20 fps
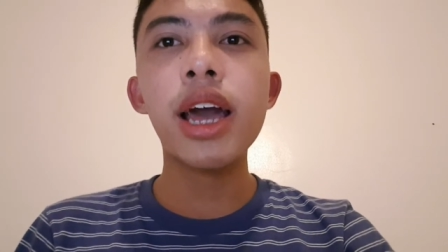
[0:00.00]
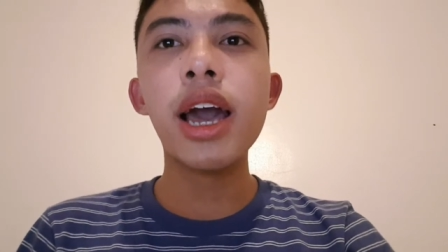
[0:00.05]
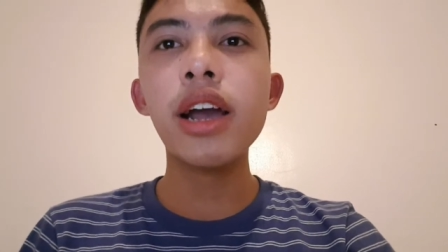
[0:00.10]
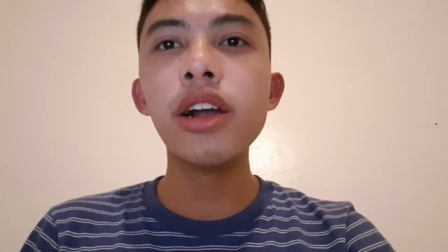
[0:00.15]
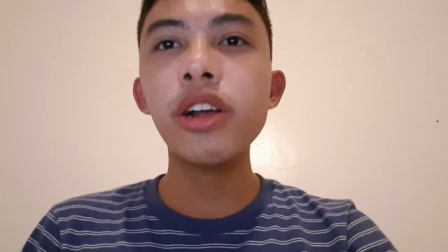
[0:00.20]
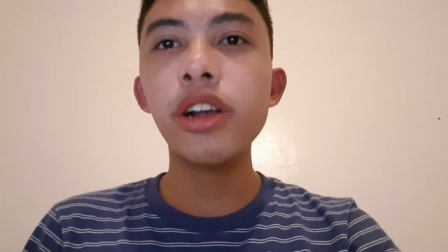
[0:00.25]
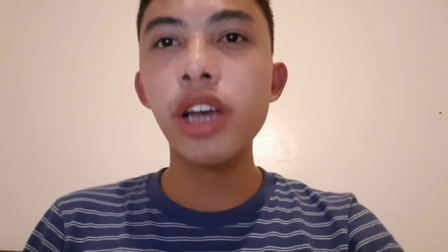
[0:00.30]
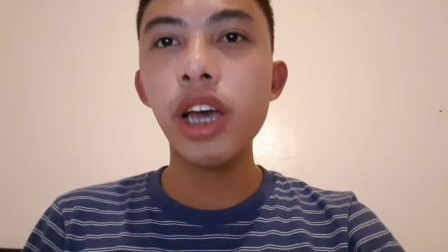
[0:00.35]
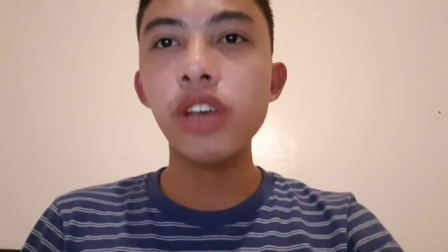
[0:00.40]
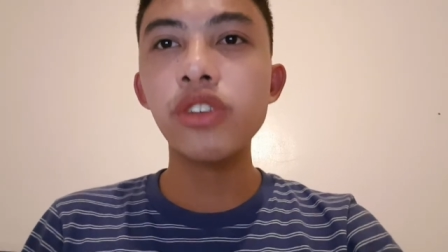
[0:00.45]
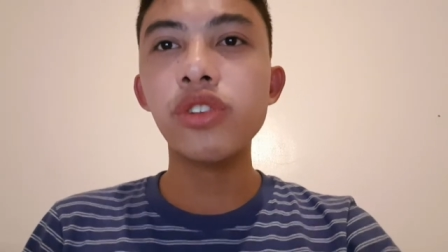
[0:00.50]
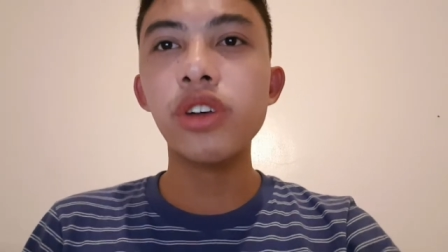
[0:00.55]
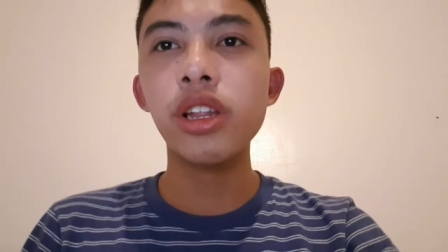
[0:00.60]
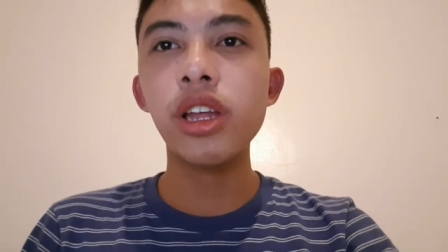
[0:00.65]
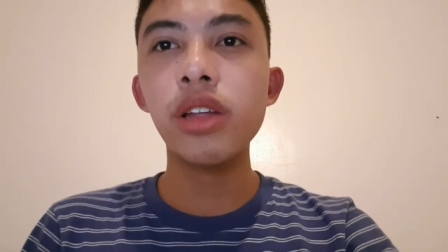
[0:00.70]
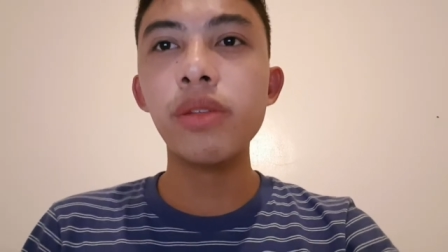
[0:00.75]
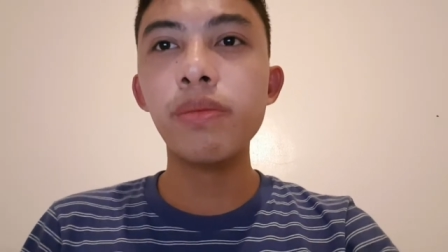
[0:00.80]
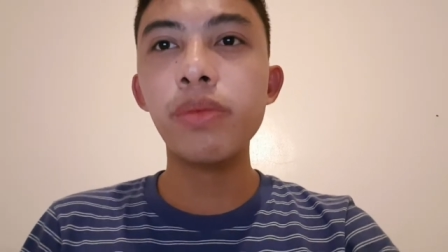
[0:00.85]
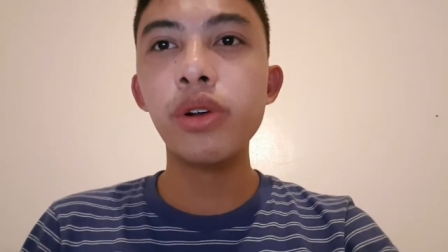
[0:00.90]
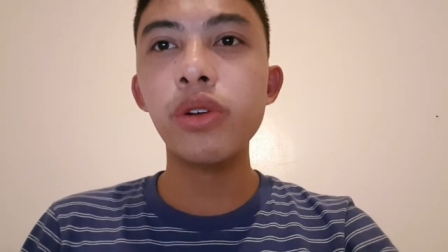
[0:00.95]
aggregation
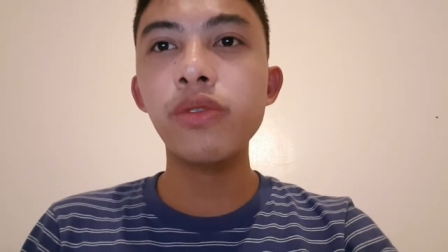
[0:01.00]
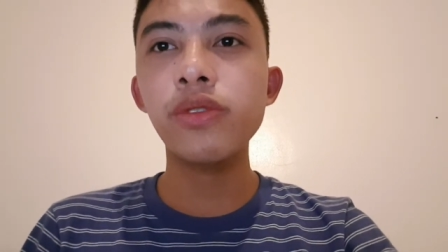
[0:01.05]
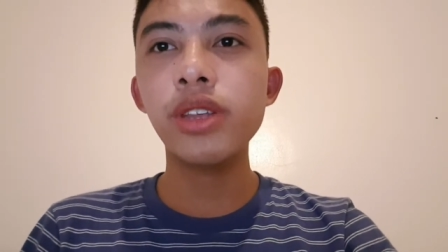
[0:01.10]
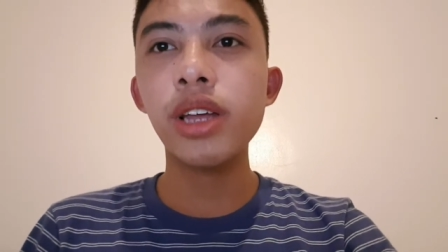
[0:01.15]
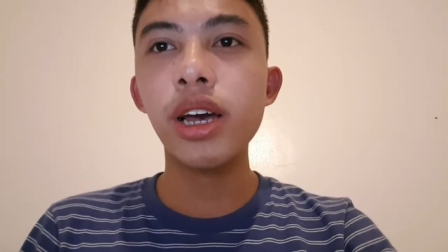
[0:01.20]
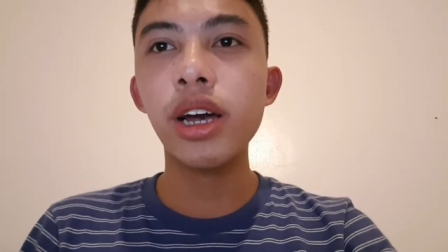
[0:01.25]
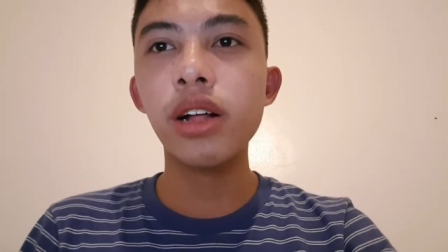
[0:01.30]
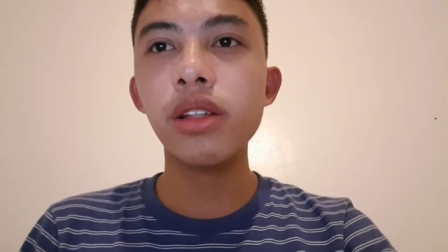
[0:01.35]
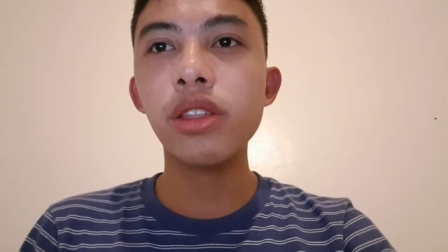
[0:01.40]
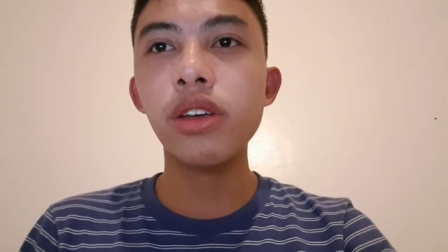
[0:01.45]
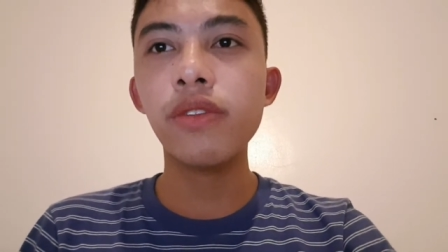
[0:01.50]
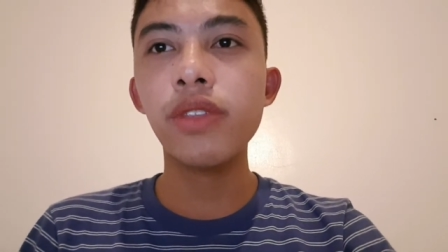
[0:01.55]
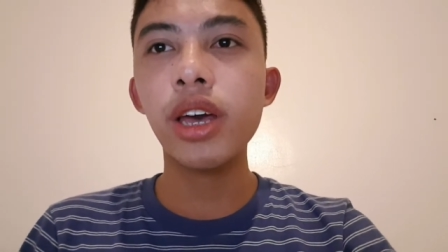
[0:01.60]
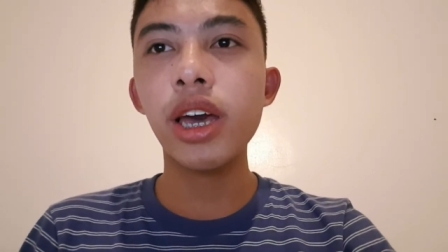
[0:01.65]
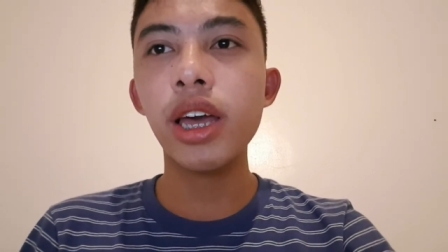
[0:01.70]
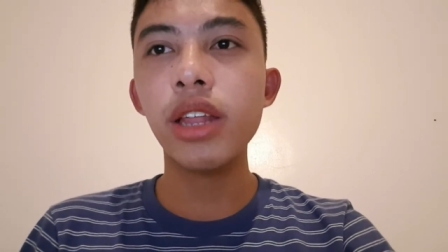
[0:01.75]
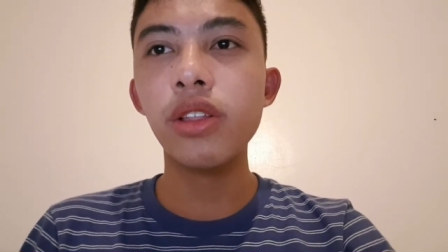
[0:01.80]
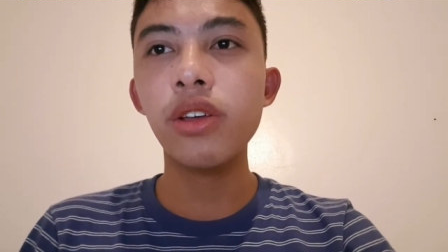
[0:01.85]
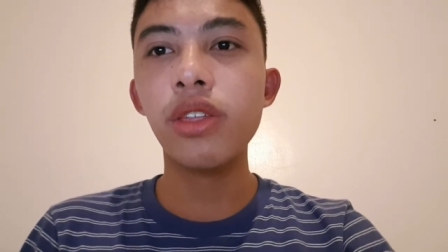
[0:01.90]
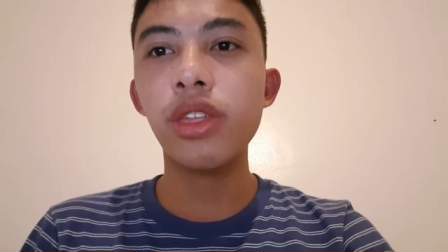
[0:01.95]
and improves the health of the
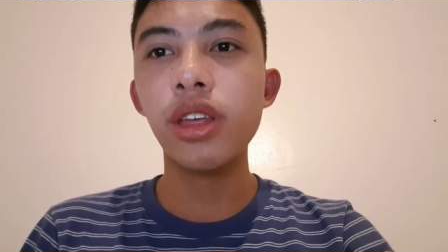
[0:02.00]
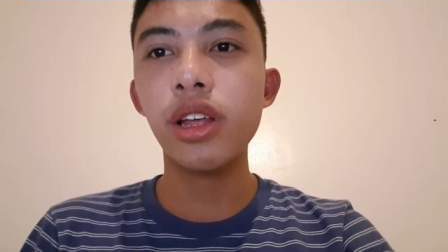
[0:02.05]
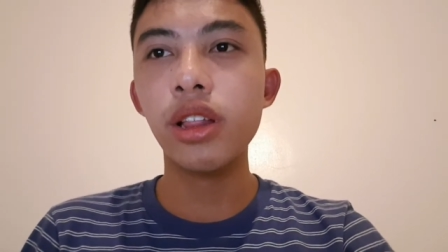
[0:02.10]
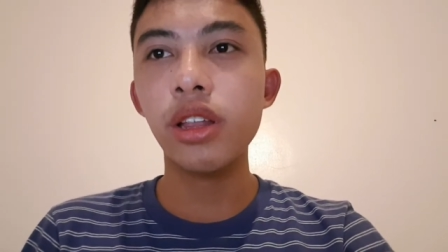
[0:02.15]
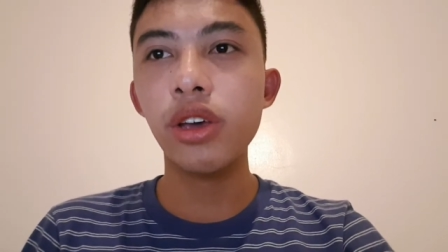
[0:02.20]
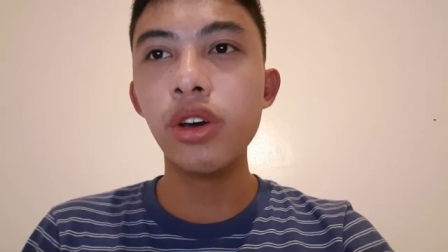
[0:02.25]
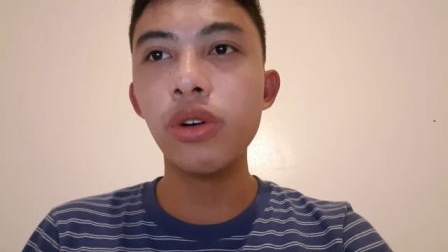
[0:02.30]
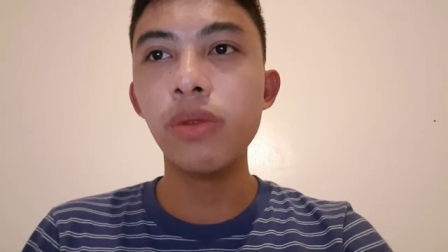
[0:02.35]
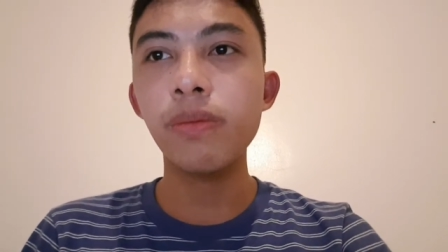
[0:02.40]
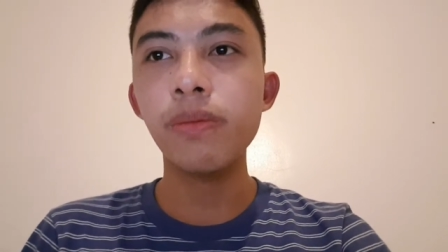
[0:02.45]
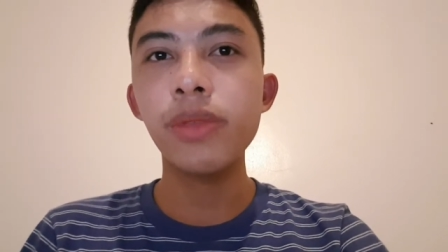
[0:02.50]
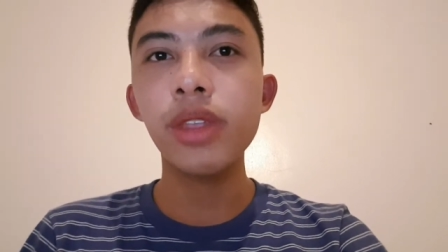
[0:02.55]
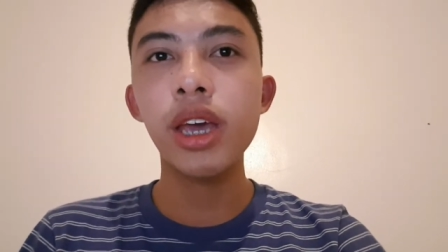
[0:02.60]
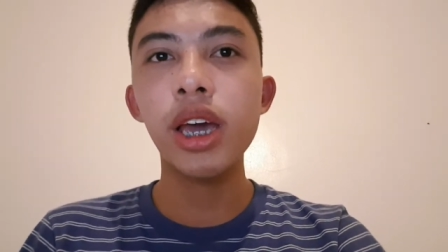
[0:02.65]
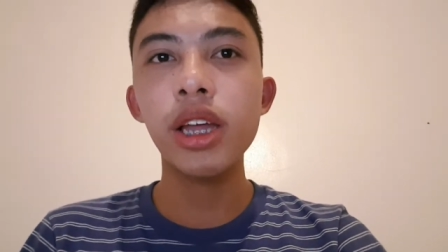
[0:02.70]
endothelium.